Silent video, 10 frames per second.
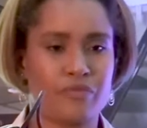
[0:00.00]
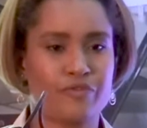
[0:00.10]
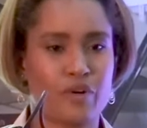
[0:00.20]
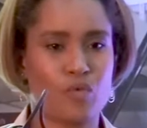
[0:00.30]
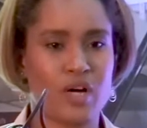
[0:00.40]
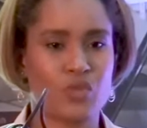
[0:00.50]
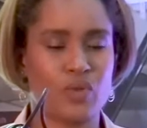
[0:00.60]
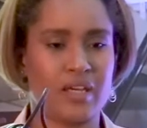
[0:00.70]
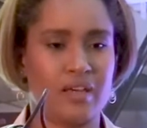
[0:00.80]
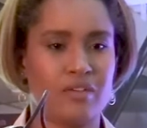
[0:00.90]
from what
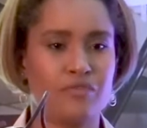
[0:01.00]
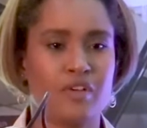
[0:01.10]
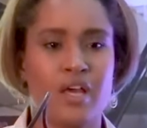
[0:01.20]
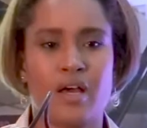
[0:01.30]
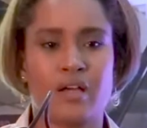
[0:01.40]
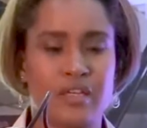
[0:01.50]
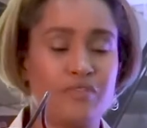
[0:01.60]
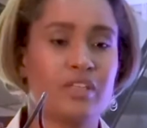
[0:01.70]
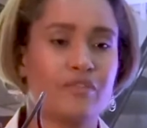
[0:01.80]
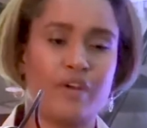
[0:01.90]
we have,
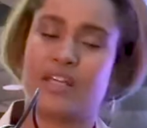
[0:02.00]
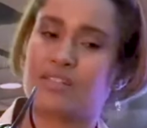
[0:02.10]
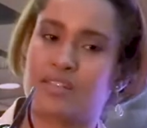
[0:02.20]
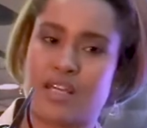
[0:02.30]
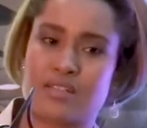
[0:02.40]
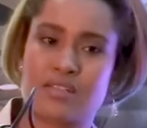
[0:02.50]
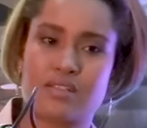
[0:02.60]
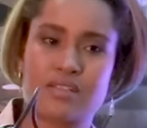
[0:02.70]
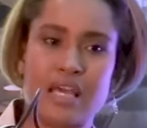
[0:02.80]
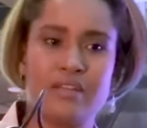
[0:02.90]
given the fact
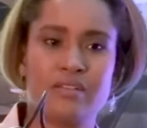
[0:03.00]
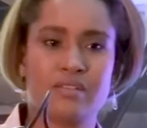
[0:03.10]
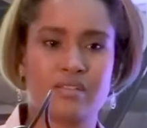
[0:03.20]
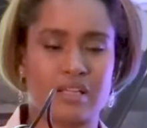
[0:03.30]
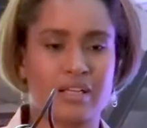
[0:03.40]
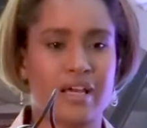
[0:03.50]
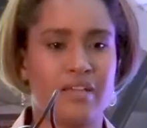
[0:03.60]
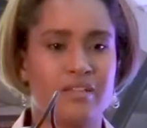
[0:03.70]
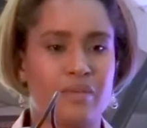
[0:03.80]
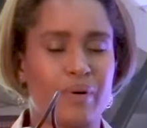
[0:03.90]
that tenants and
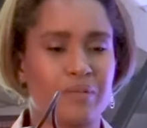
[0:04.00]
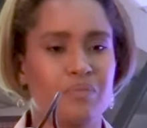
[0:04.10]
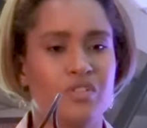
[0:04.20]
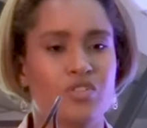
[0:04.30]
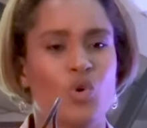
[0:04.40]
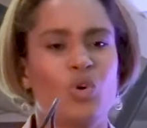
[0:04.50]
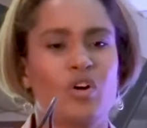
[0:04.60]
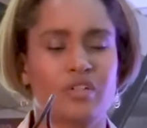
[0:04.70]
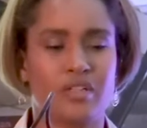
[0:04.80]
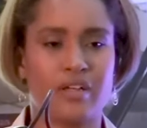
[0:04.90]
client departments no
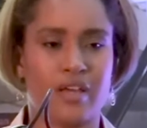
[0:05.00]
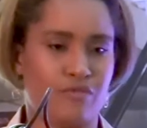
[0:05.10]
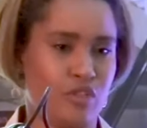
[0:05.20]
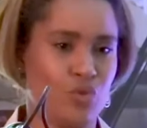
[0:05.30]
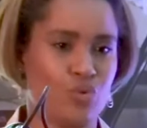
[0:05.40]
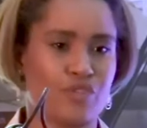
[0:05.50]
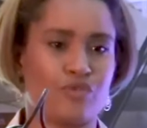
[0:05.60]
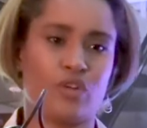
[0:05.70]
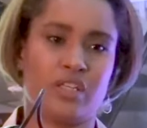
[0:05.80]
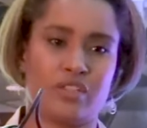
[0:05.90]
longer have a use
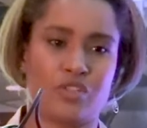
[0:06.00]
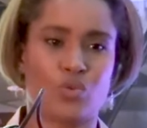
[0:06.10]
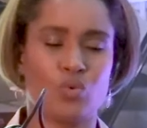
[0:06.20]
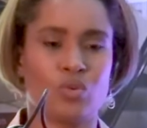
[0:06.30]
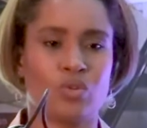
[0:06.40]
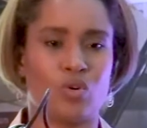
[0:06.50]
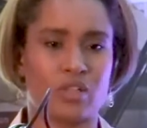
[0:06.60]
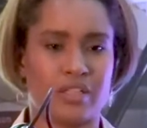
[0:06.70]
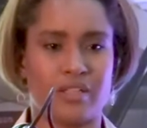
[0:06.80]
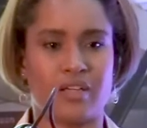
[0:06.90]
for either school or
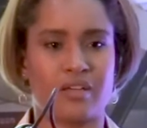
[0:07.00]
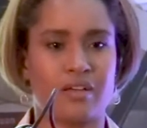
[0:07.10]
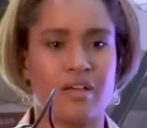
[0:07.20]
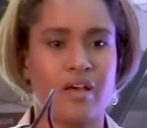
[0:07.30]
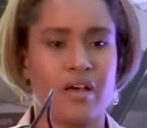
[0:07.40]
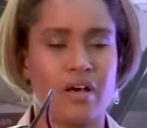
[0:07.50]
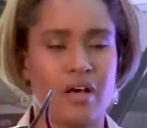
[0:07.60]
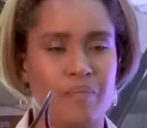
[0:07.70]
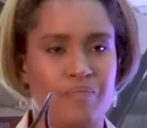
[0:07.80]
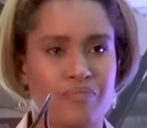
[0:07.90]
clinic
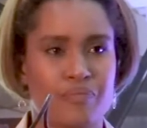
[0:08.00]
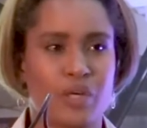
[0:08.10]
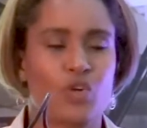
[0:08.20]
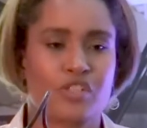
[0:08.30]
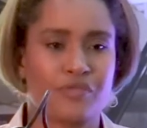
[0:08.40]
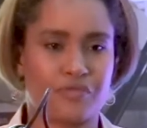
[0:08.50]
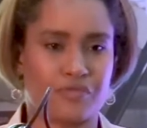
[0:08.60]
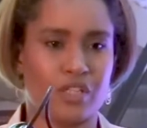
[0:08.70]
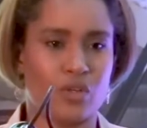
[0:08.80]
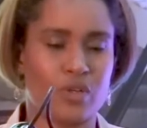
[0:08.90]
because
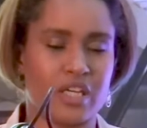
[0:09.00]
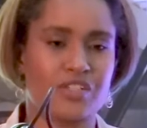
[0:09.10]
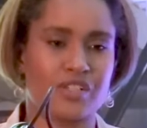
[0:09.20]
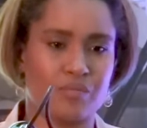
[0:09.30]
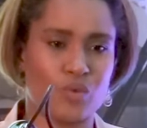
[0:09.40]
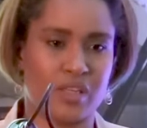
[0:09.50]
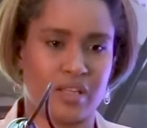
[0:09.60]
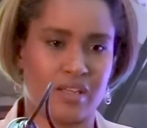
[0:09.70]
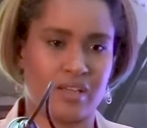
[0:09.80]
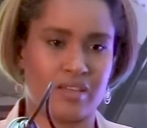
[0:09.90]
of the location more
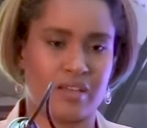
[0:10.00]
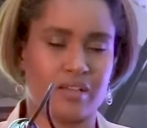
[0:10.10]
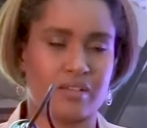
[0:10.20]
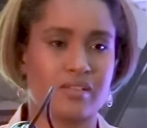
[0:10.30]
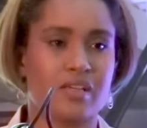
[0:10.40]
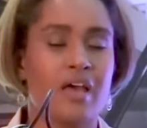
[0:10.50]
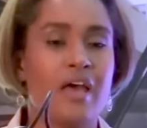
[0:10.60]
than anything else.